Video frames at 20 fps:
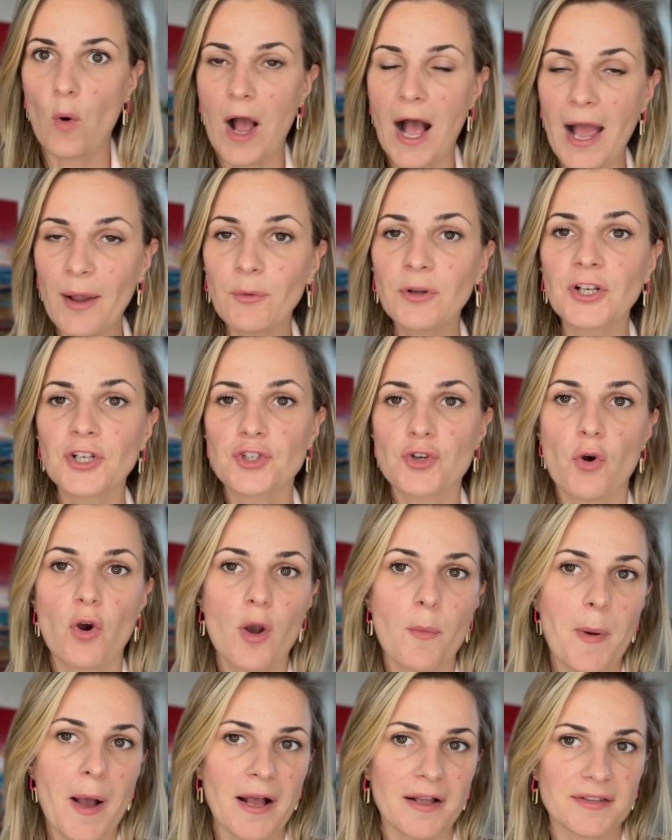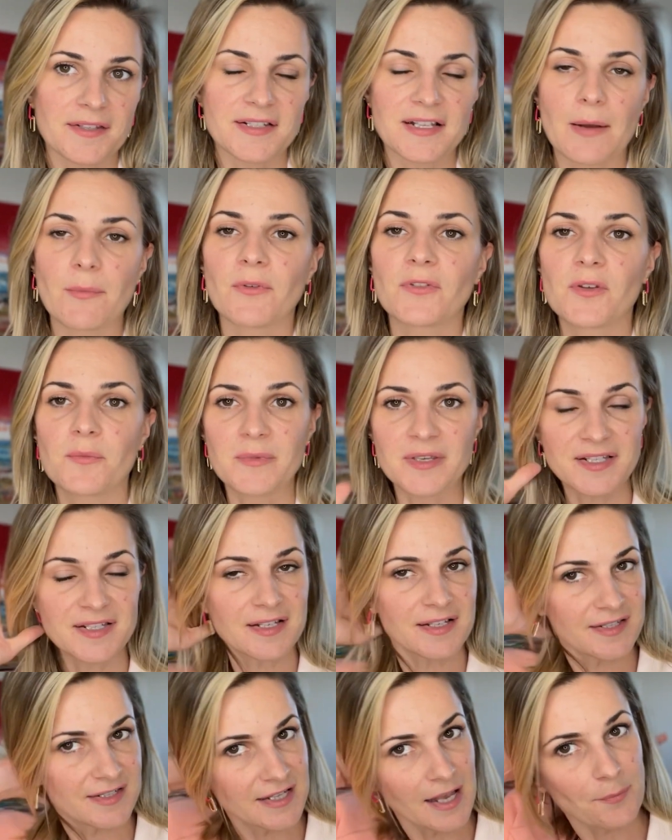I want to talk about some of the
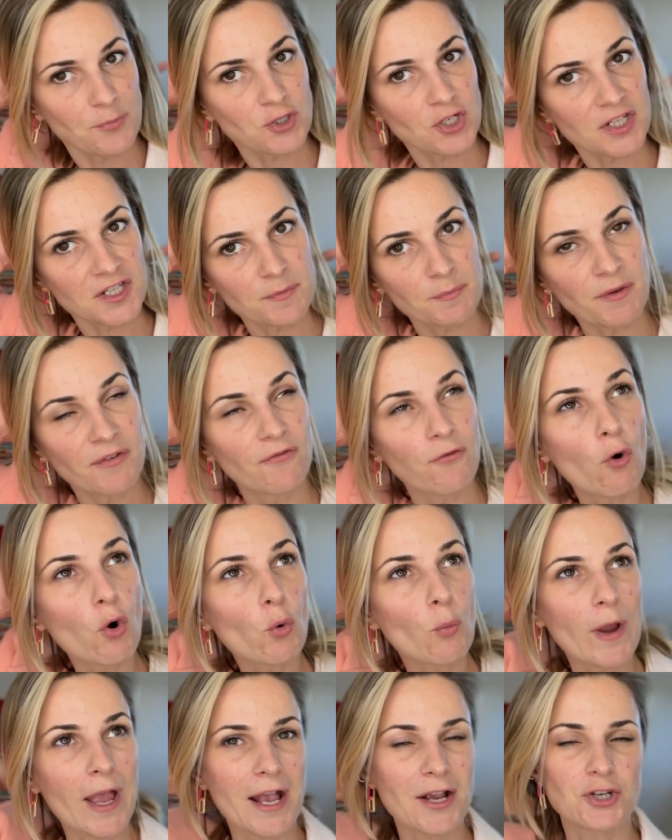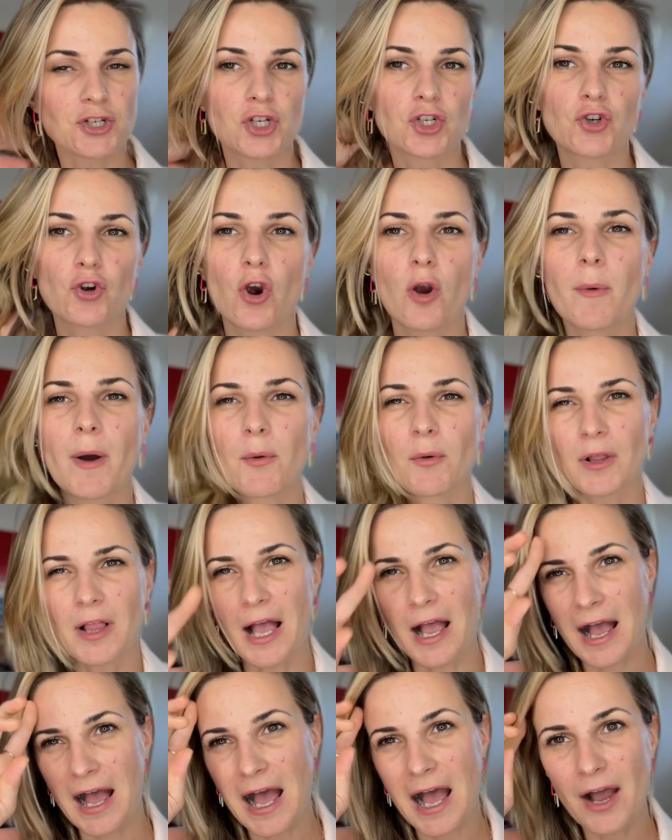misconceptions before we actually talk about, well,
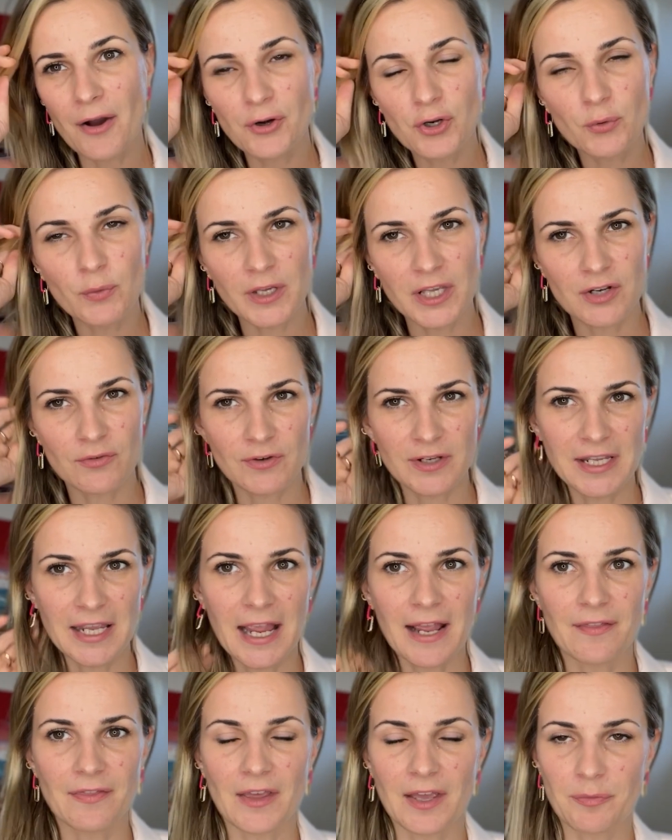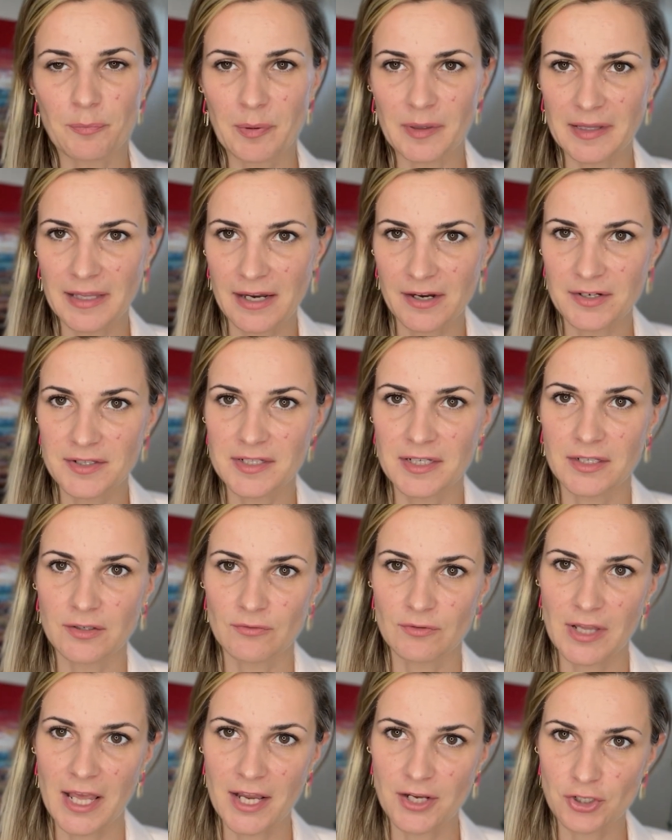how do we create that polarity in
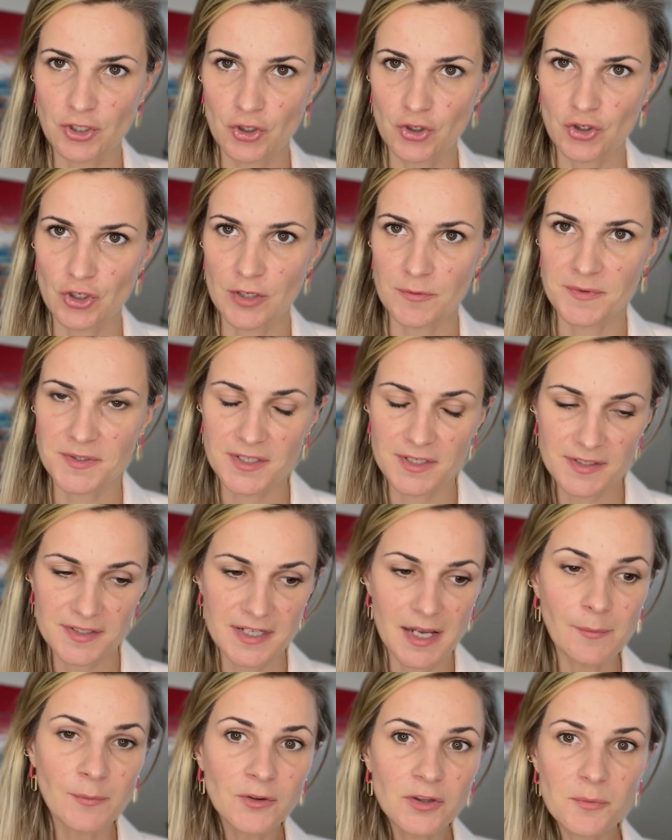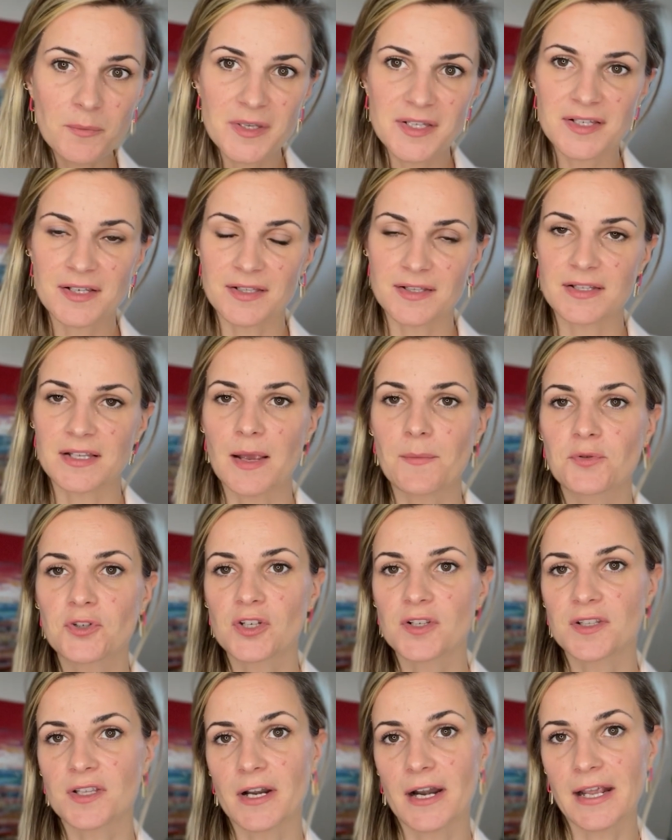relationships? Some of the
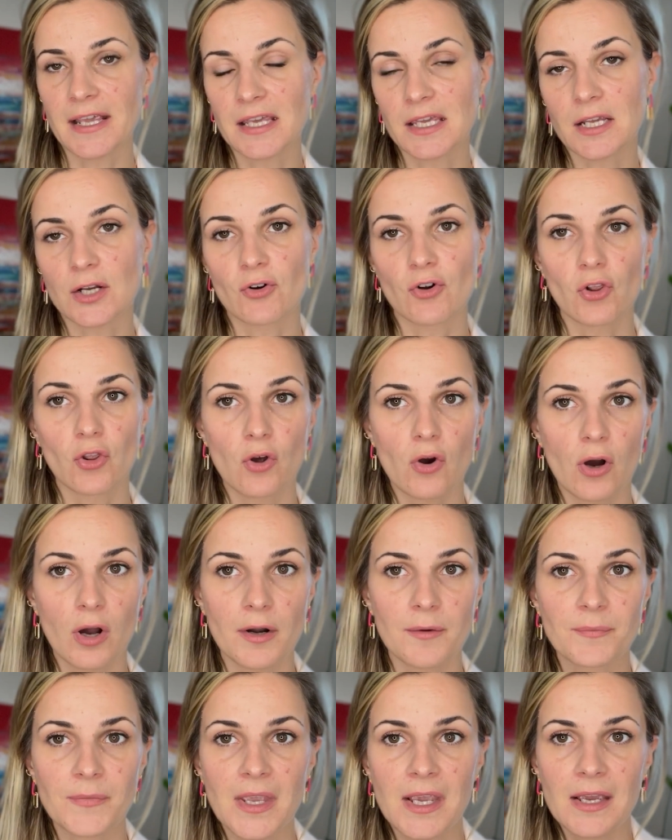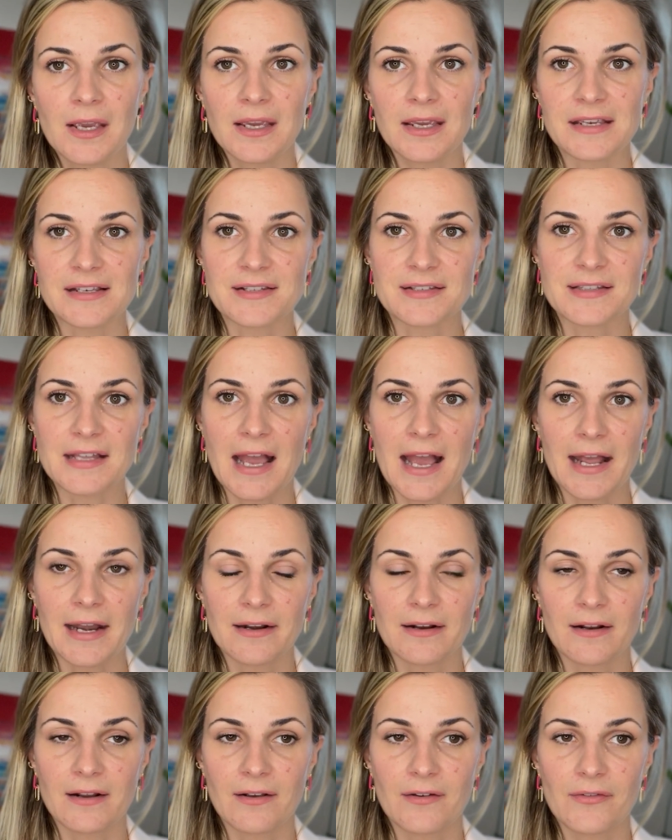misconceptions that I hear a lot is
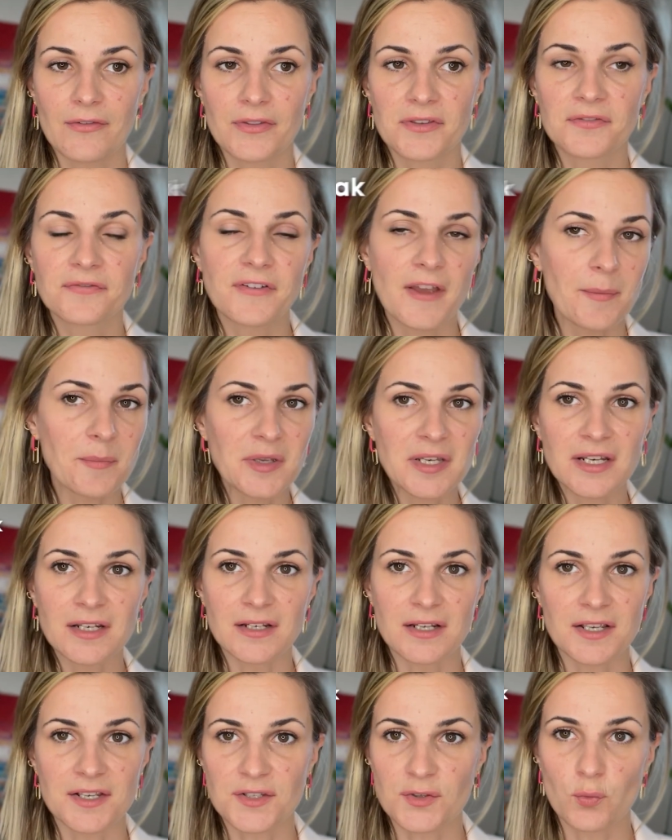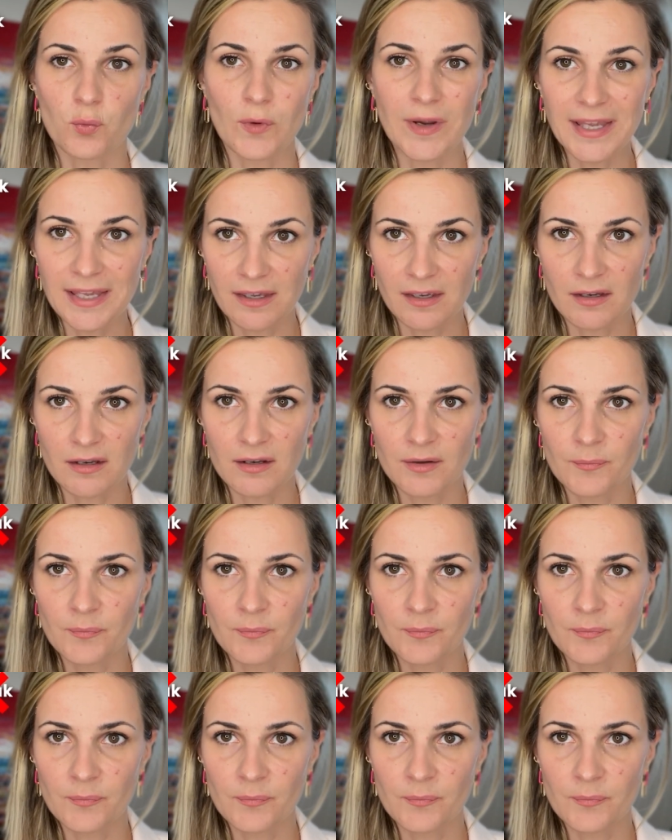that the feminine is weak,